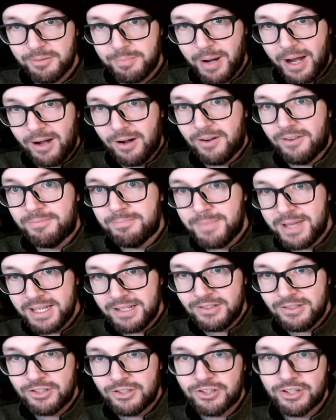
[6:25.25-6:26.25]
A pair of
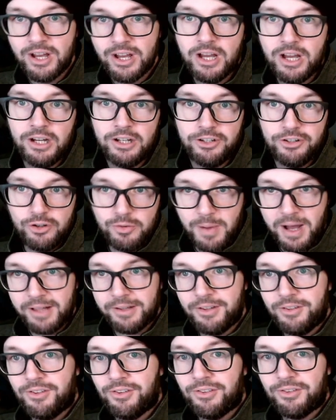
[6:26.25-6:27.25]
men's New
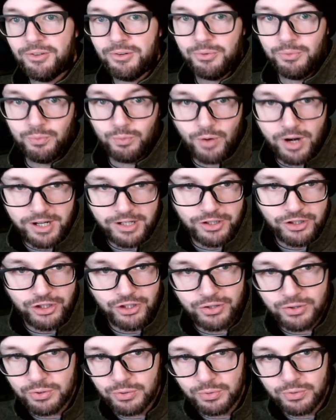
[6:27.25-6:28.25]
Balance running
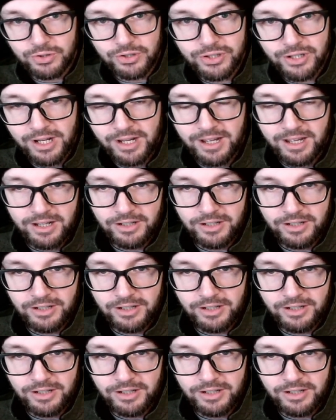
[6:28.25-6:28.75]
shoes.